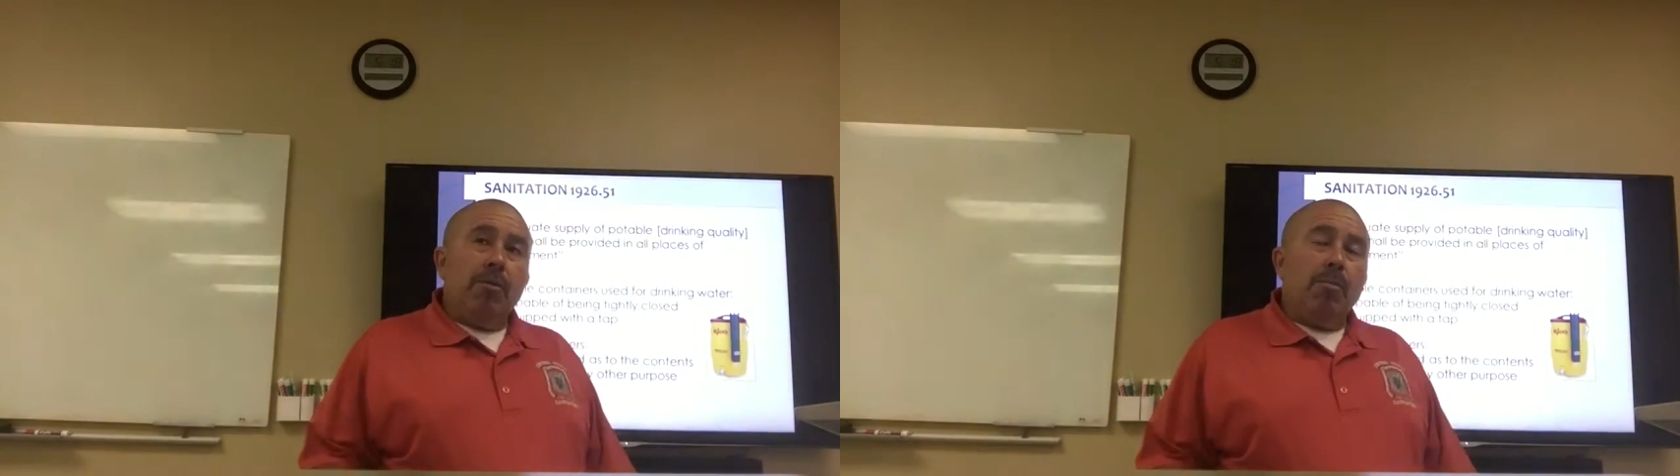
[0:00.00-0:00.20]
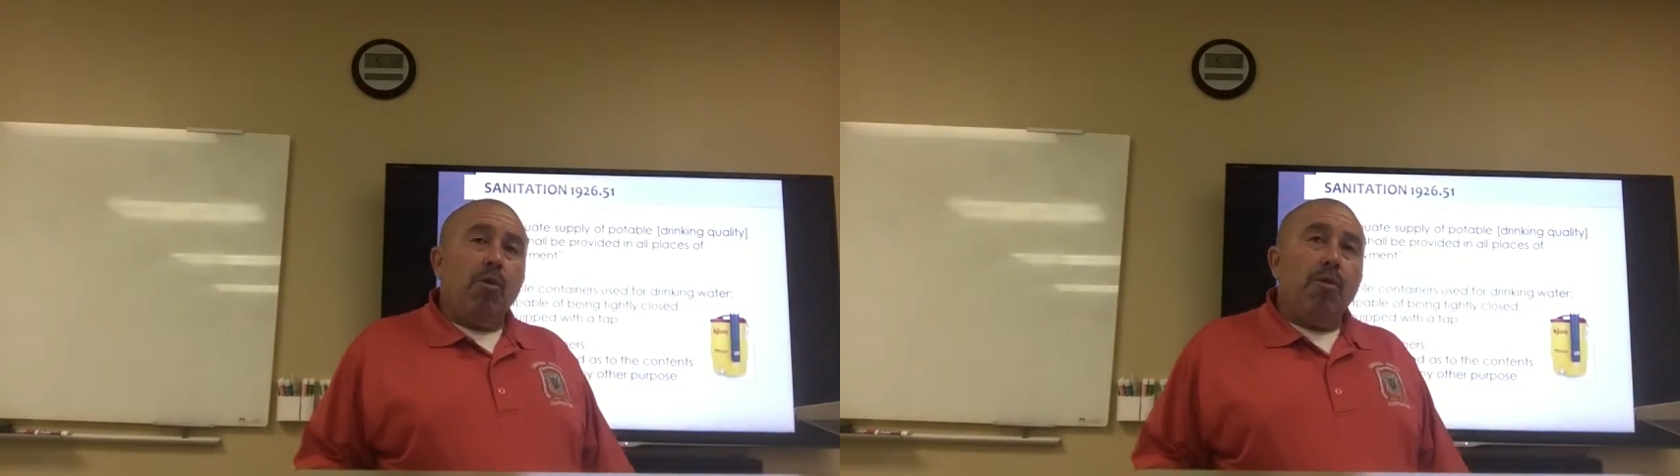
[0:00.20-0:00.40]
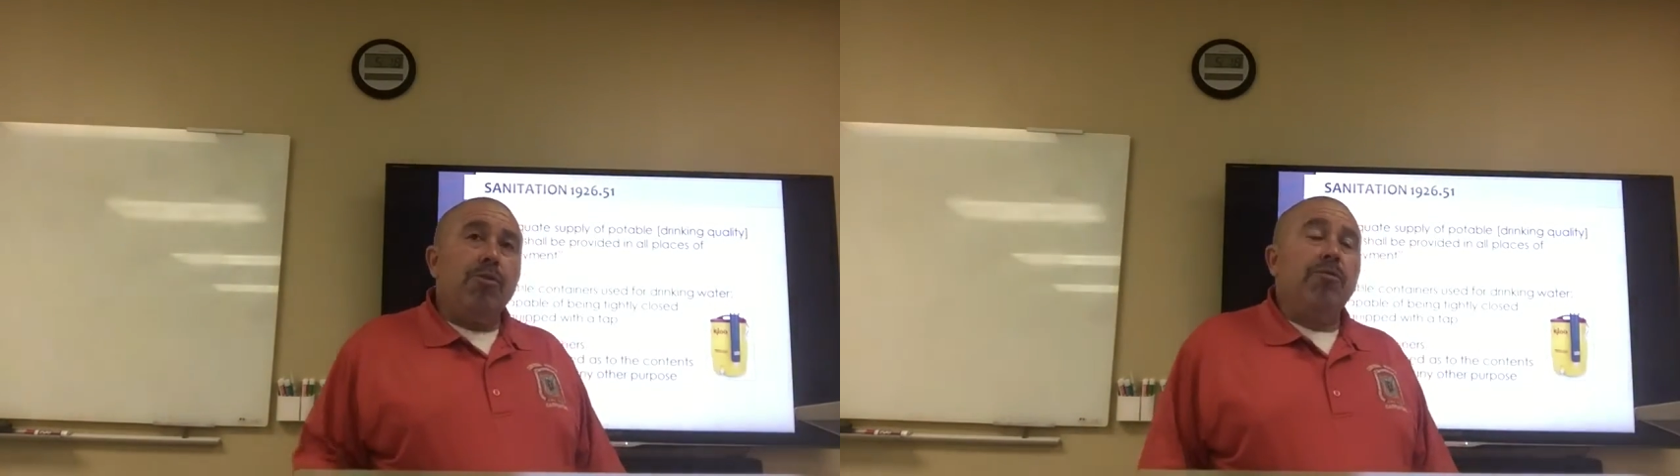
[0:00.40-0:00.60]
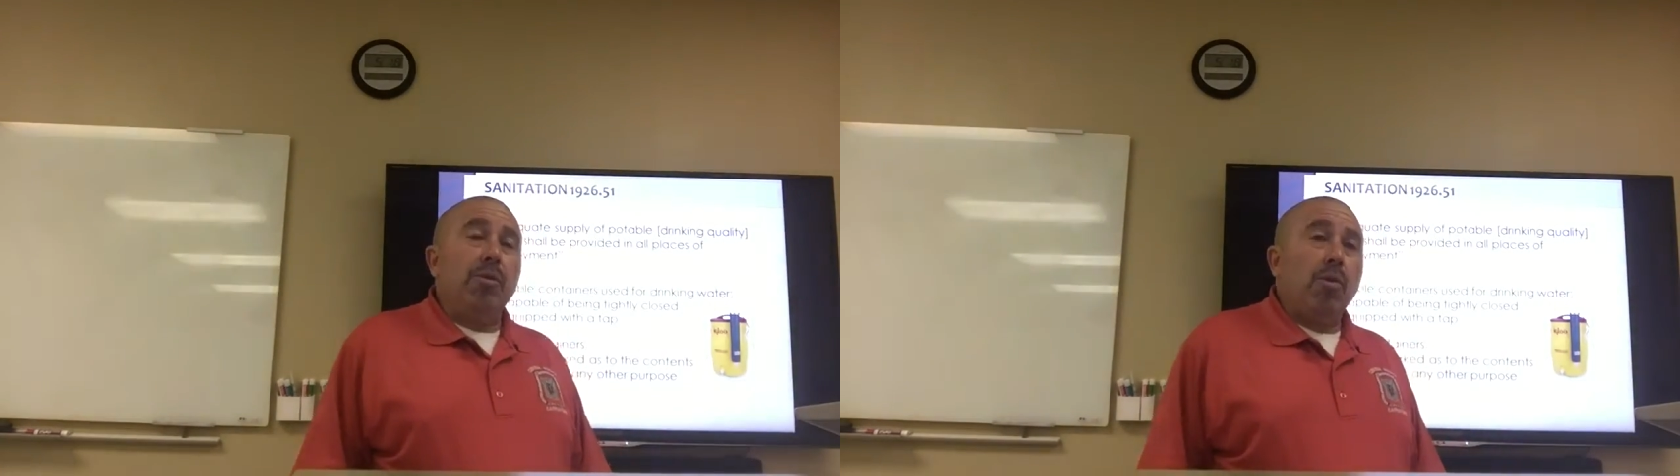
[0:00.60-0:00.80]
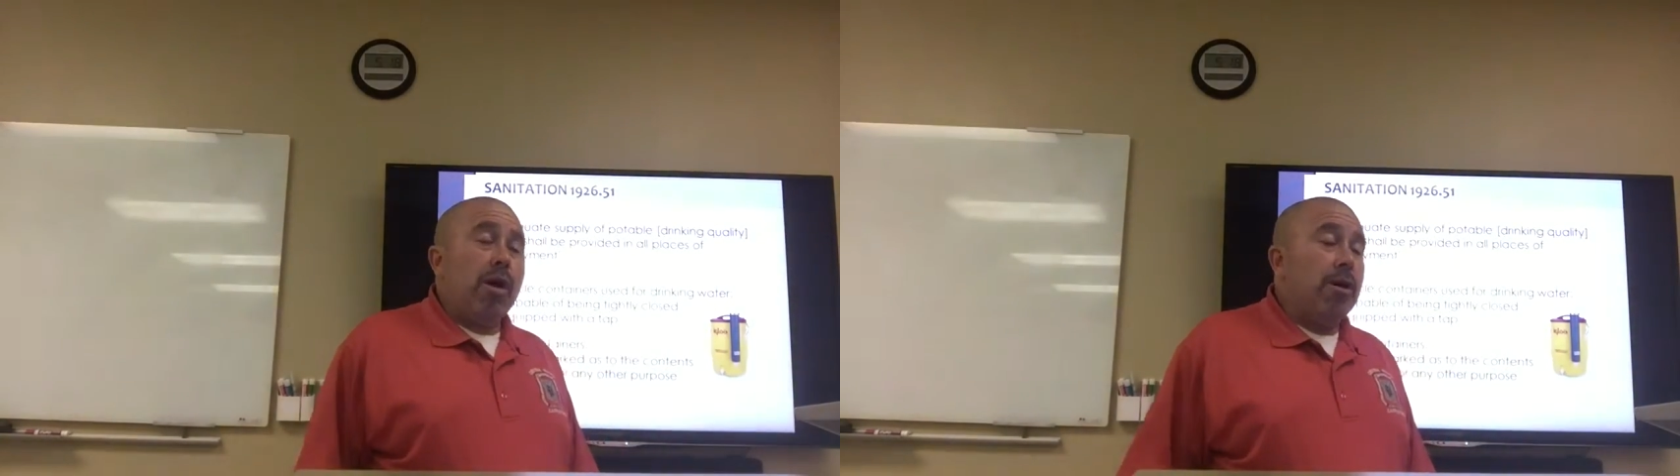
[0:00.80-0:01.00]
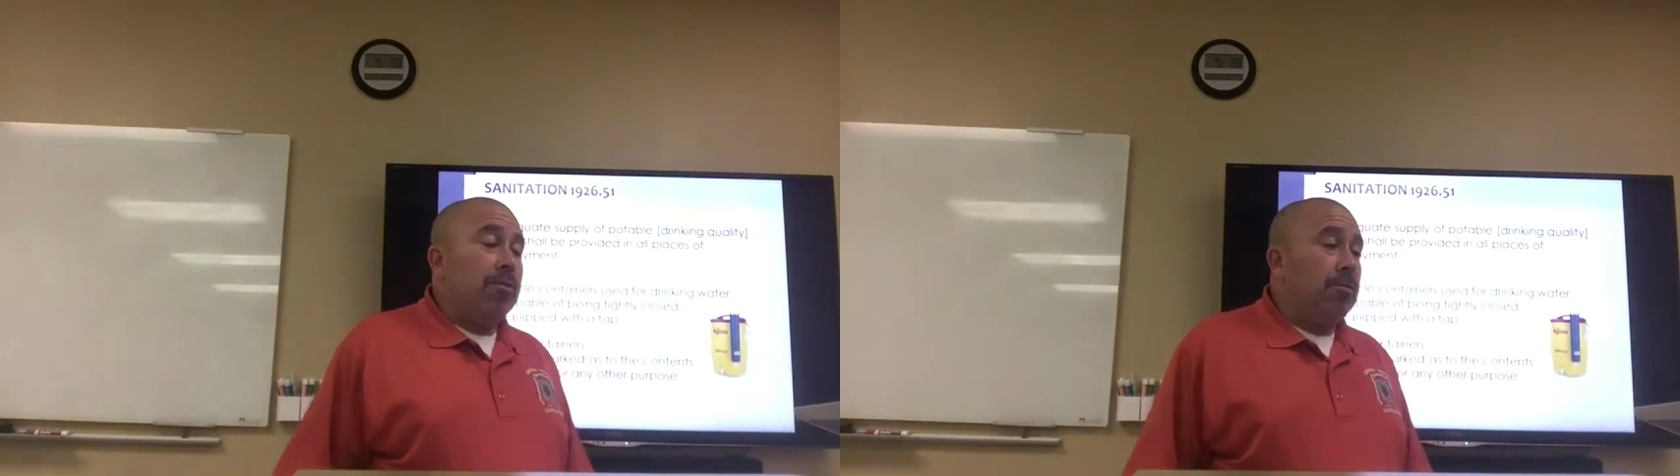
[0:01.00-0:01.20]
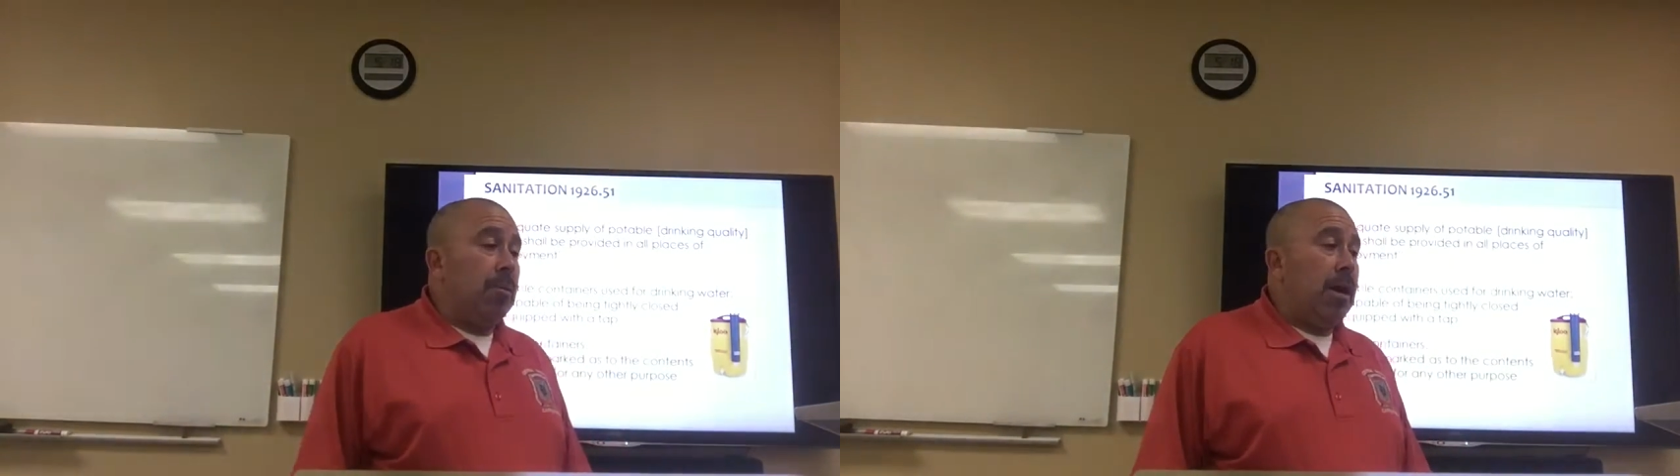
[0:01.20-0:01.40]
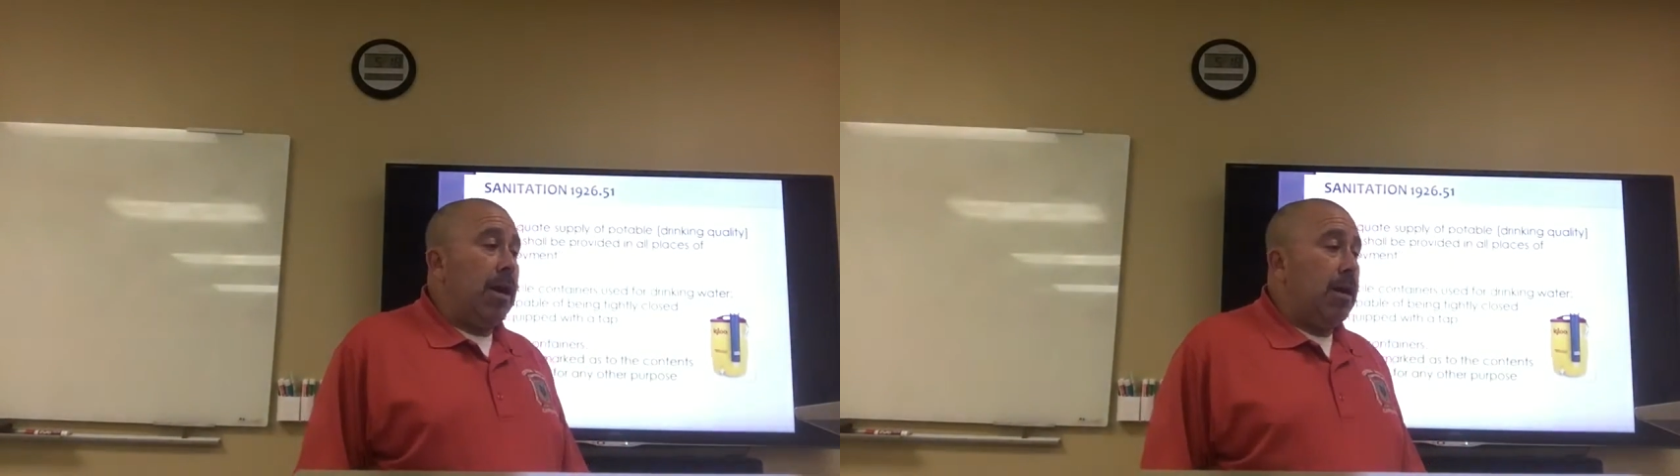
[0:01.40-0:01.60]
employer is required to
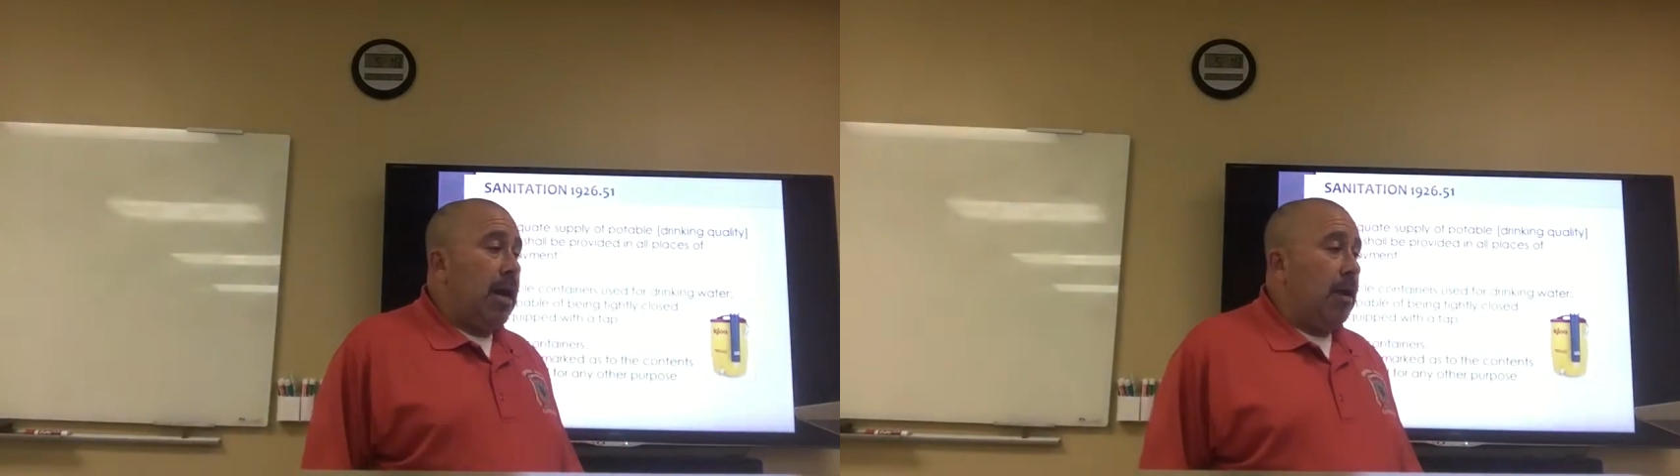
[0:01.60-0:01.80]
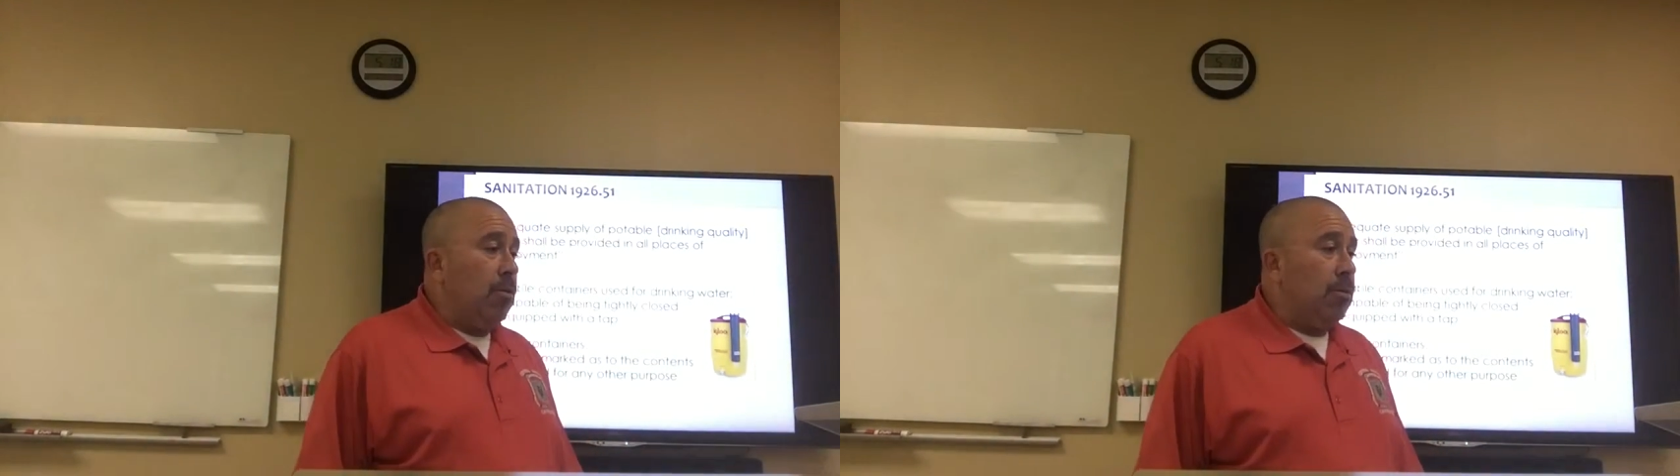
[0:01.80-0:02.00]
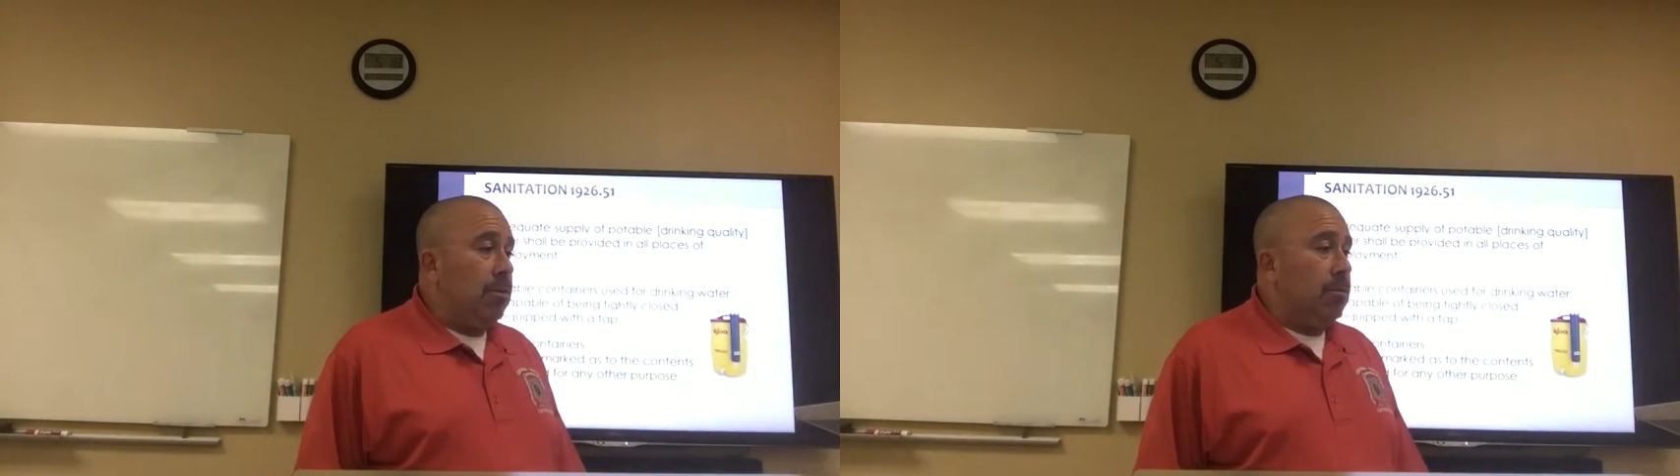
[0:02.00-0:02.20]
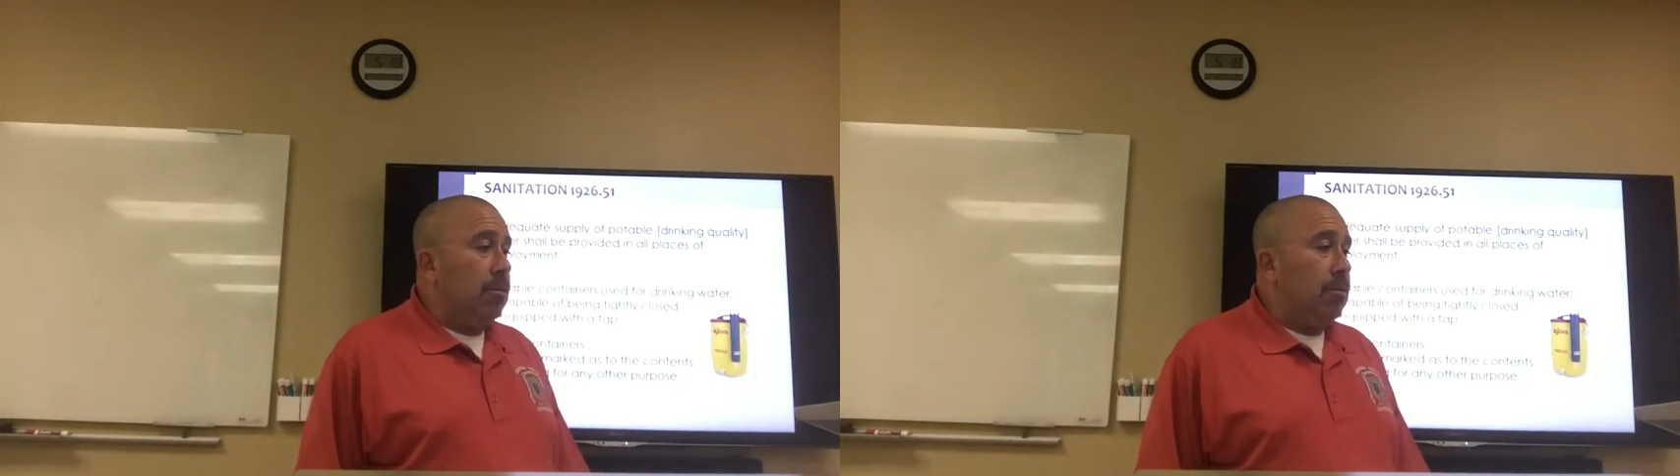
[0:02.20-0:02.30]
supply an adequate